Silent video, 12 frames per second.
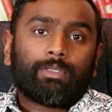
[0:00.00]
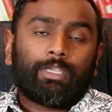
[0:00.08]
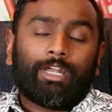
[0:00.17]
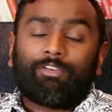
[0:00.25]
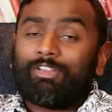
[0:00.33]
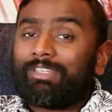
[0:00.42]

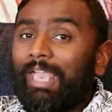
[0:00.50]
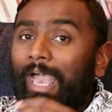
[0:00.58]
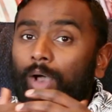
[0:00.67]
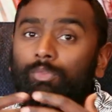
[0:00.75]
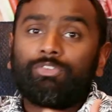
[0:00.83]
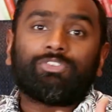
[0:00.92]
And I've had
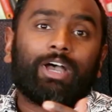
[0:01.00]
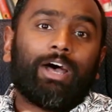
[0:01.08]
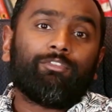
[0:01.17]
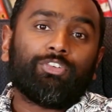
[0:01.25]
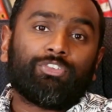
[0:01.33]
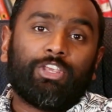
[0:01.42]
countless
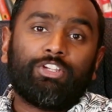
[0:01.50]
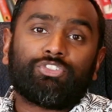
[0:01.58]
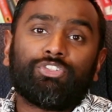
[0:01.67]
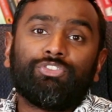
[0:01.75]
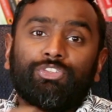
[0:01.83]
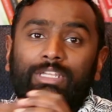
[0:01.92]

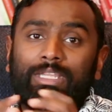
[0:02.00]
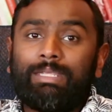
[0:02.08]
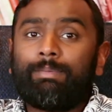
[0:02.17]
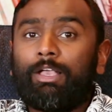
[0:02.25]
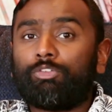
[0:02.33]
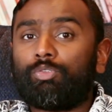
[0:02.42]
conversations and
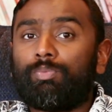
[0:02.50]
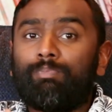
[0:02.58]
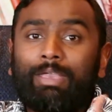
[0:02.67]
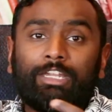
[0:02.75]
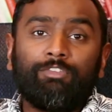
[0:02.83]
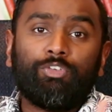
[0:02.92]
emails with
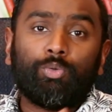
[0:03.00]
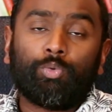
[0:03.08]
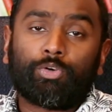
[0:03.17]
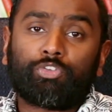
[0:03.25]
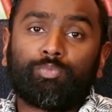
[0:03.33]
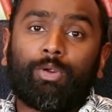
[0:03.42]
many of you who
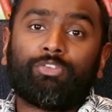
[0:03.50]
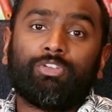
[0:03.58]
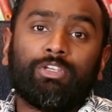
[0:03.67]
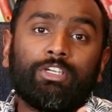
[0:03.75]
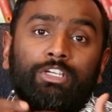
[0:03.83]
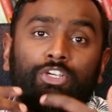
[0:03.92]
are expressing